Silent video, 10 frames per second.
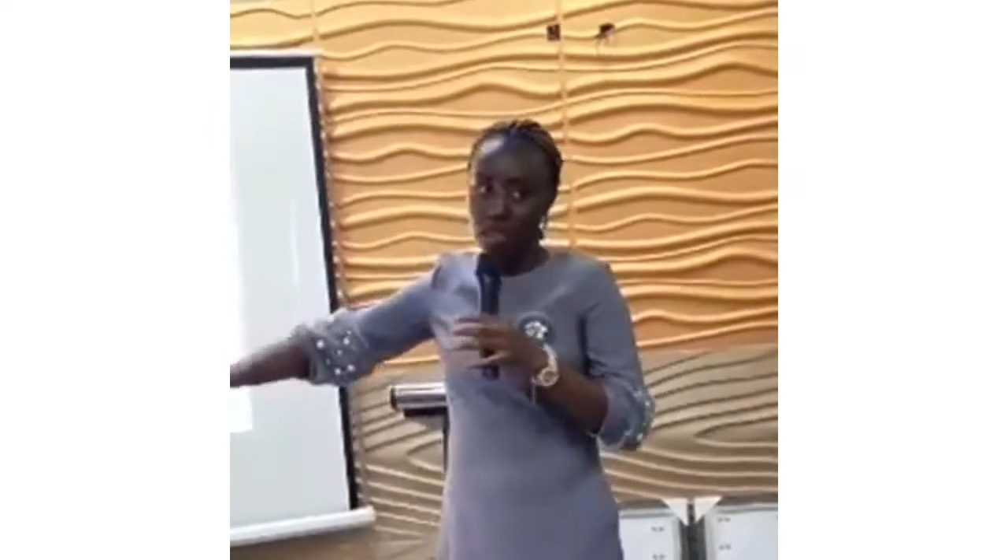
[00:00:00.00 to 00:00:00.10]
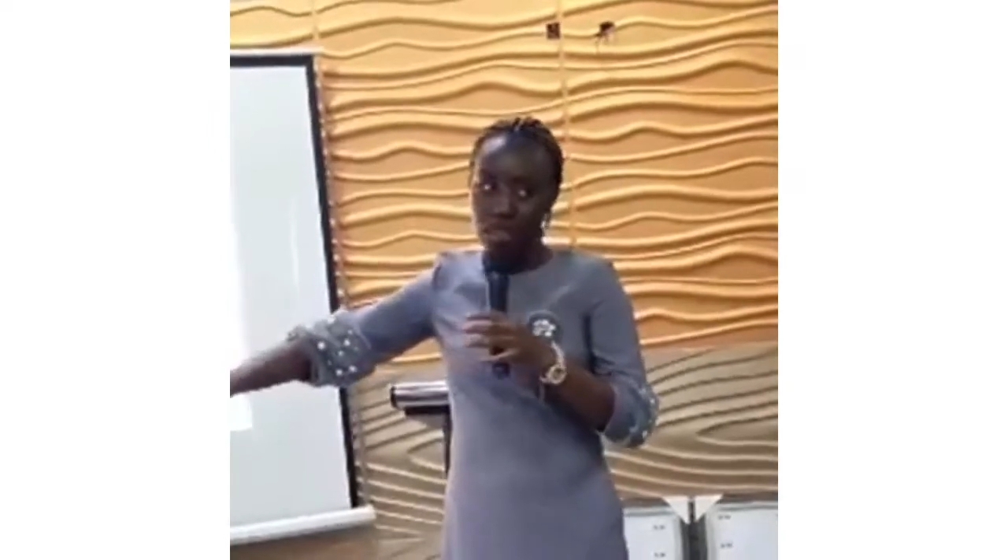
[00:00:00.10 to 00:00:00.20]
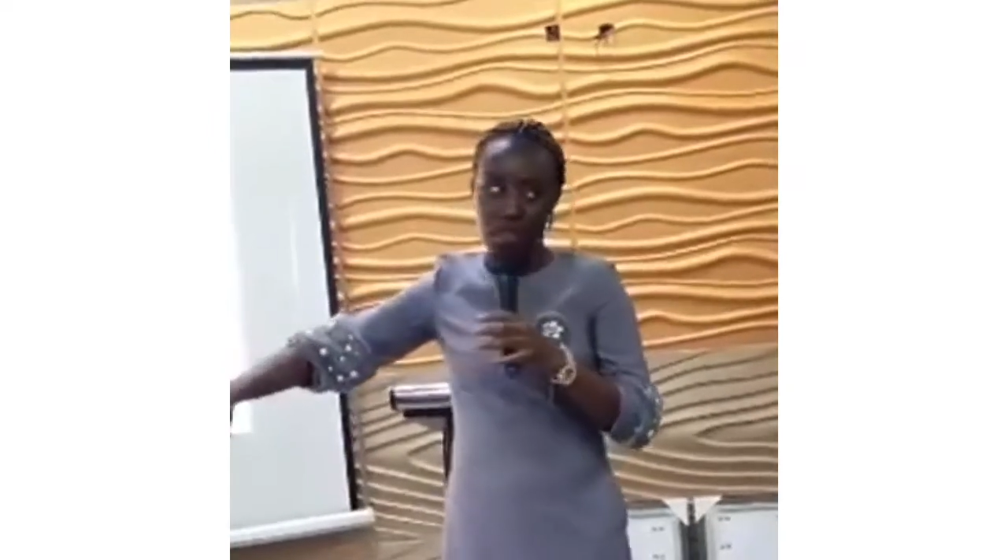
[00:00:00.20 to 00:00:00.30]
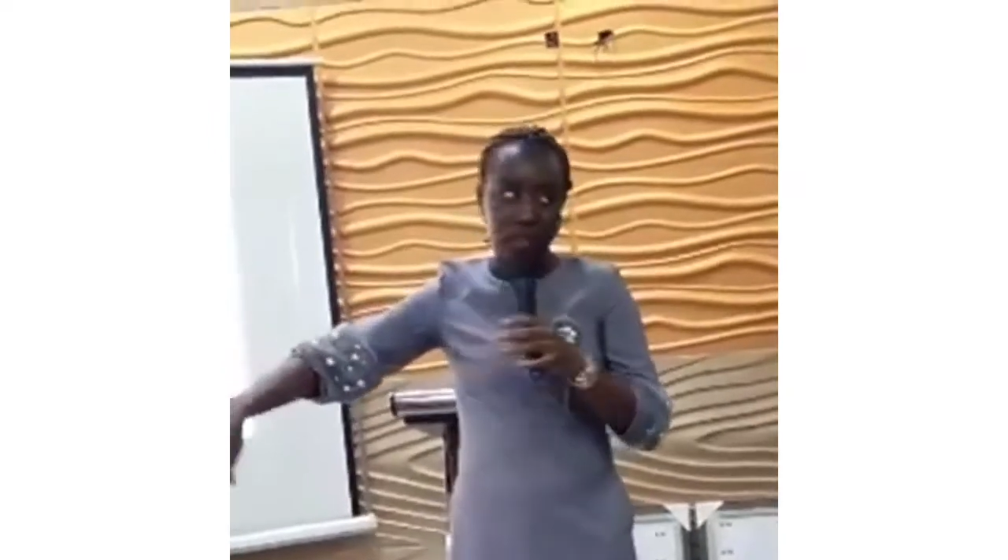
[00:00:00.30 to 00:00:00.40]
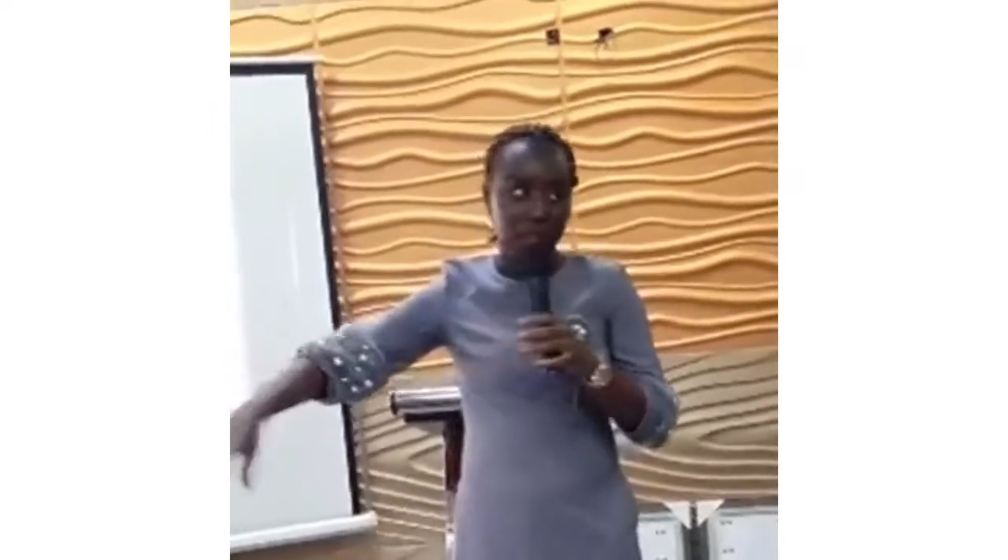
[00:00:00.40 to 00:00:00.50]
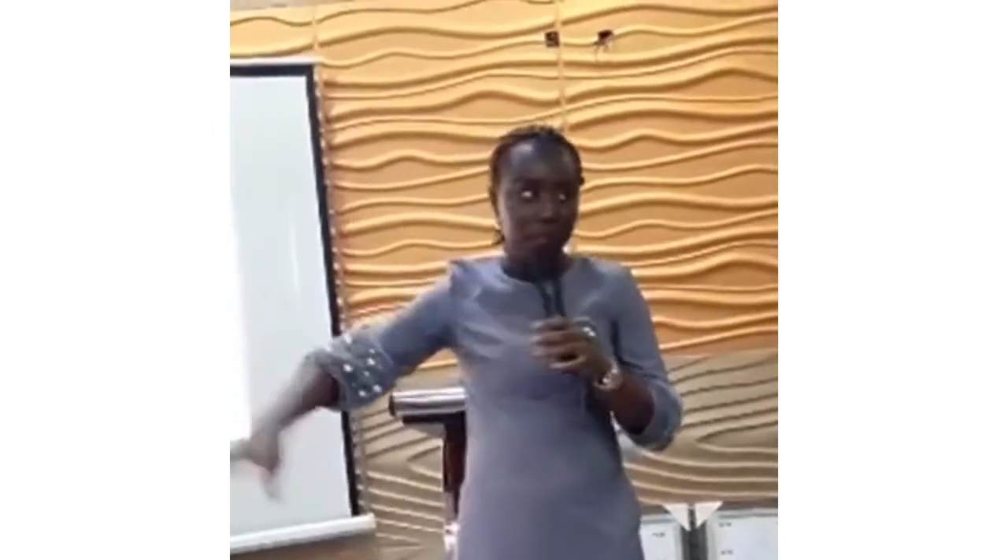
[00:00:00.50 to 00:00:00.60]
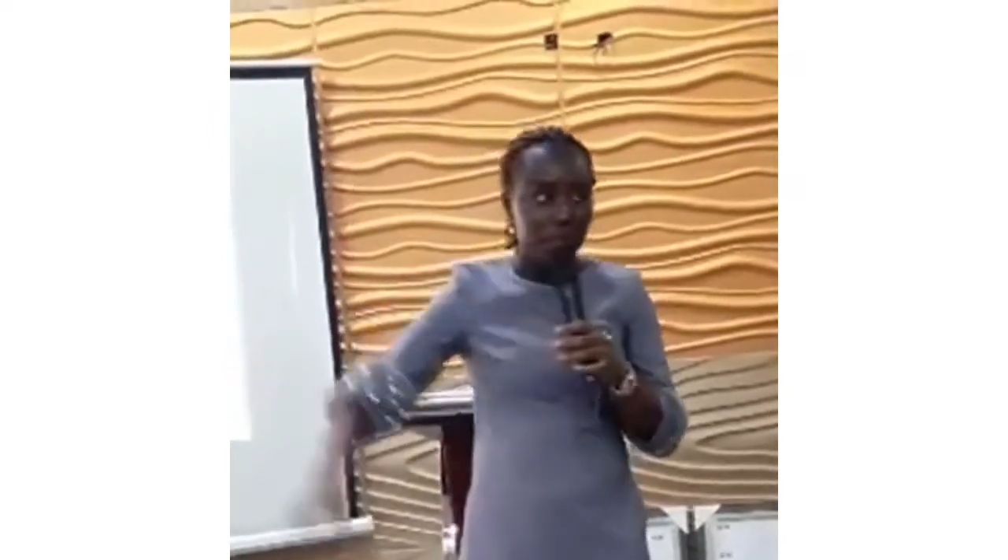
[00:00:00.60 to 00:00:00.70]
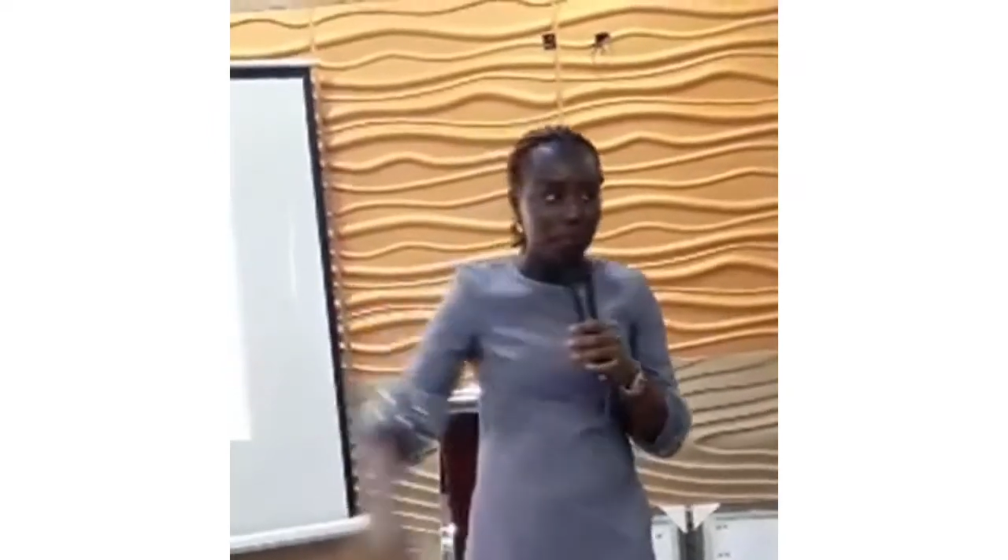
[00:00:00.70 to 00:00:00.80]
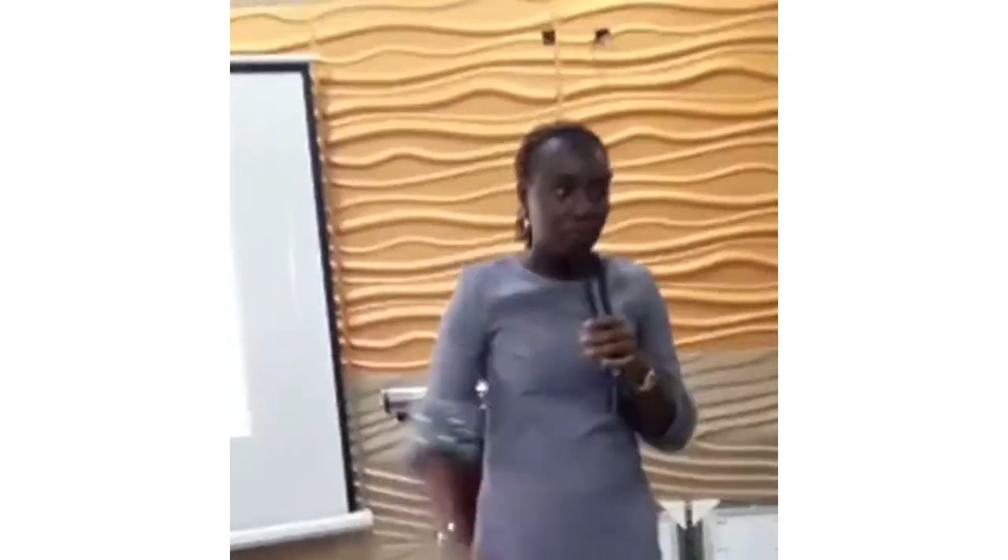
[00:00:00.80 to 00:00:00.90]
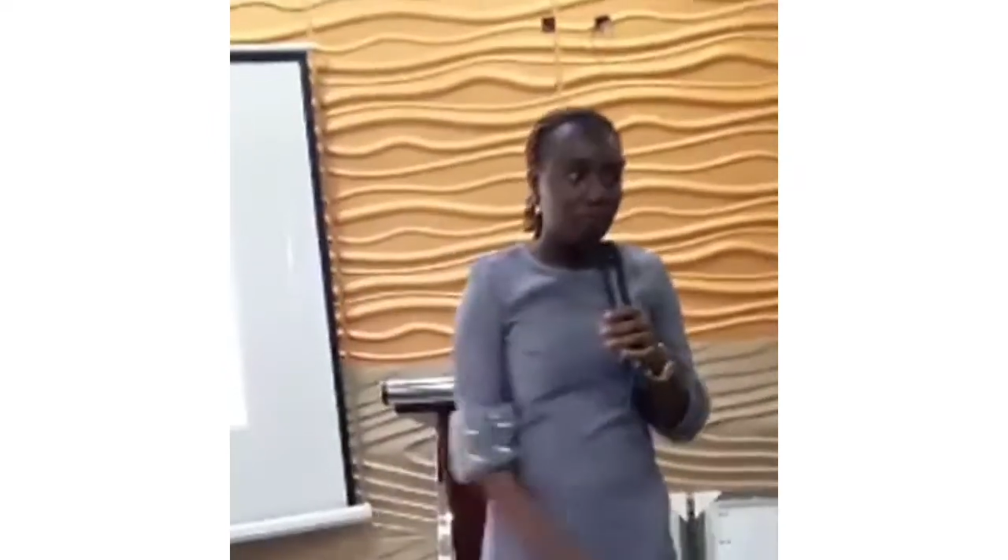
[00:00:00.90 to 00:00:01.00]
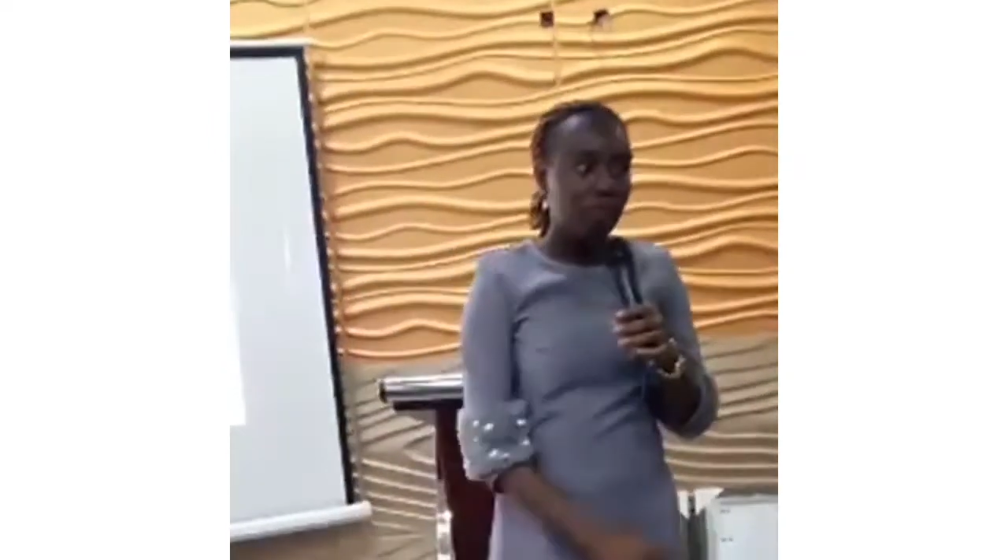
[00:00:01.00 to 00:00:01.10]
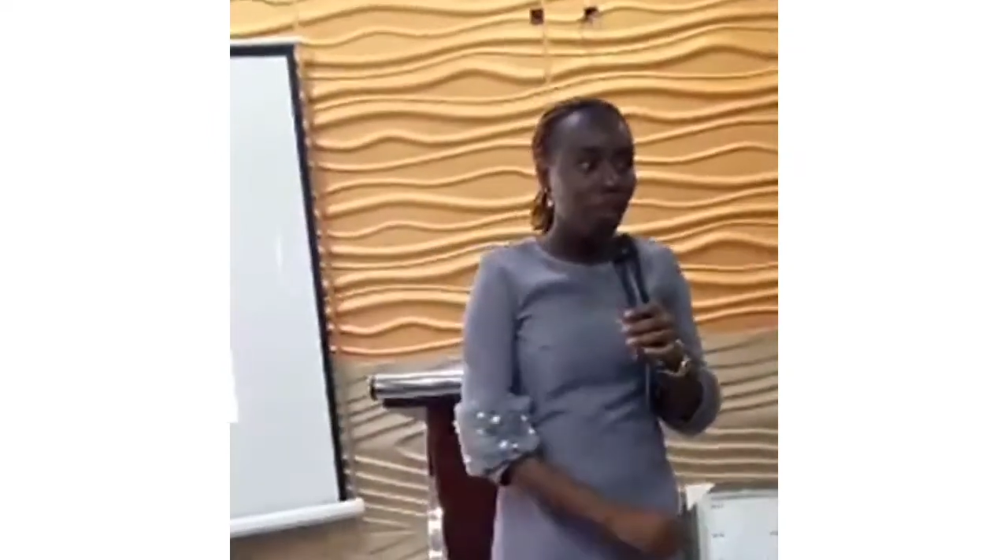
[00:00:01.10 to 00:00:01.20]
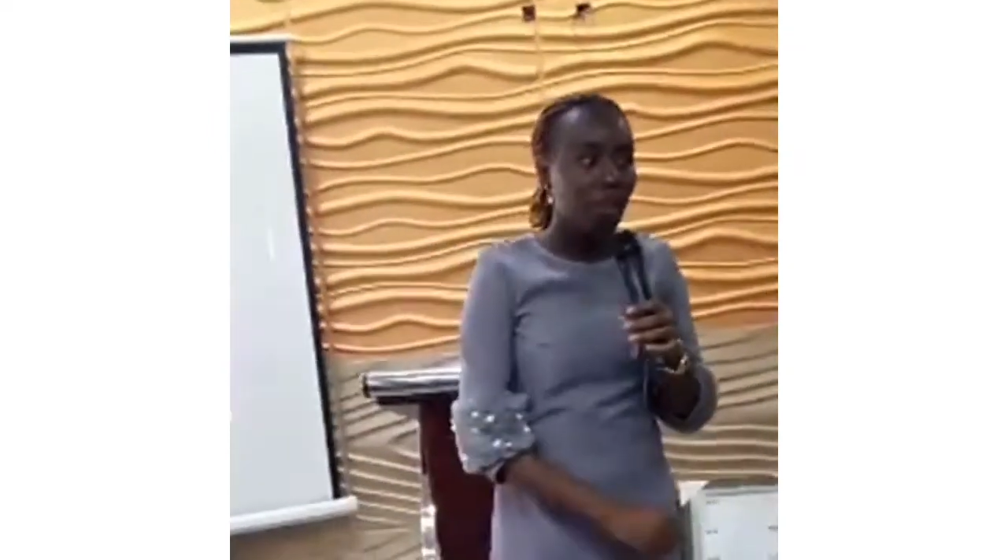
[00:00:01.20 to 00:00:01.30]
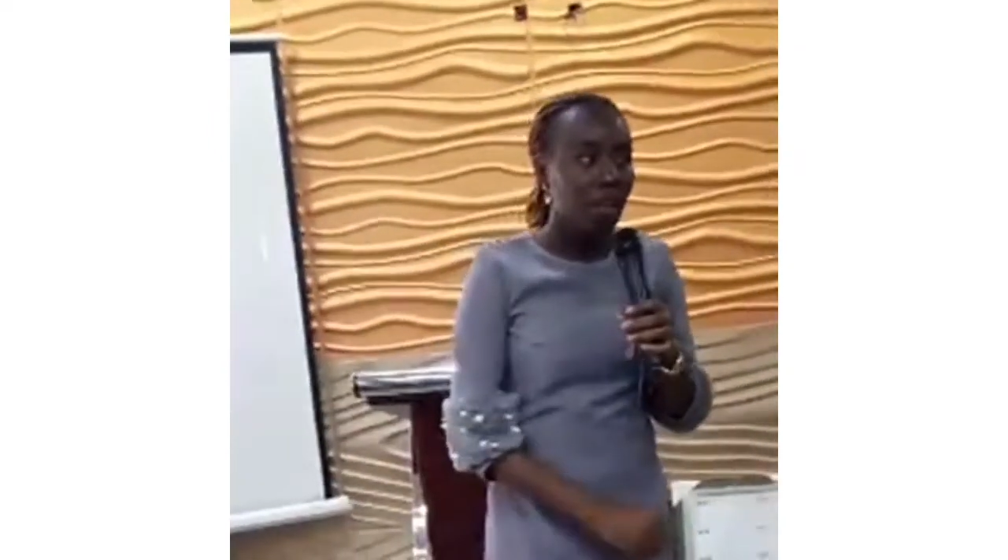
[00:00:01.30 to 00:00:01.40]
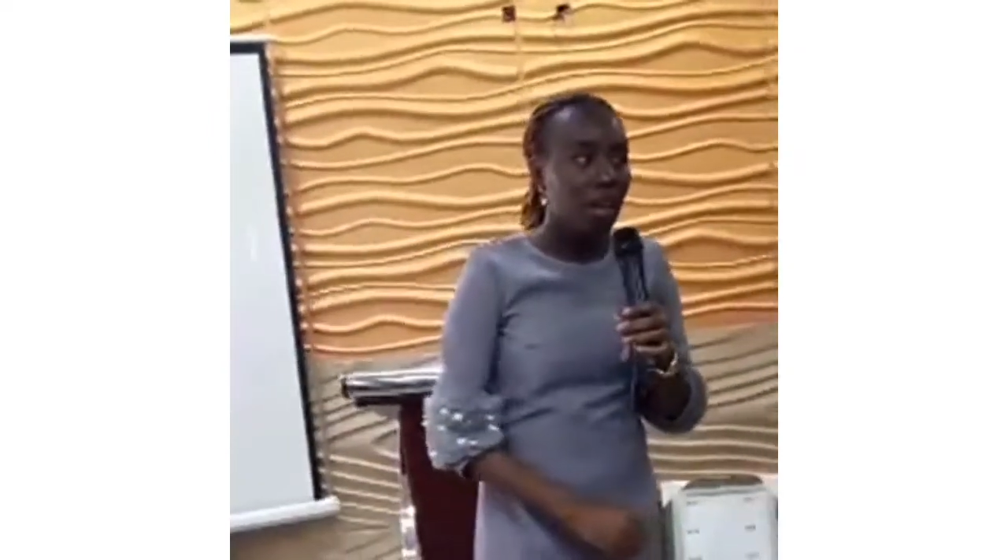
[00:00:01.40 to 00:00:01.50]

Every dash is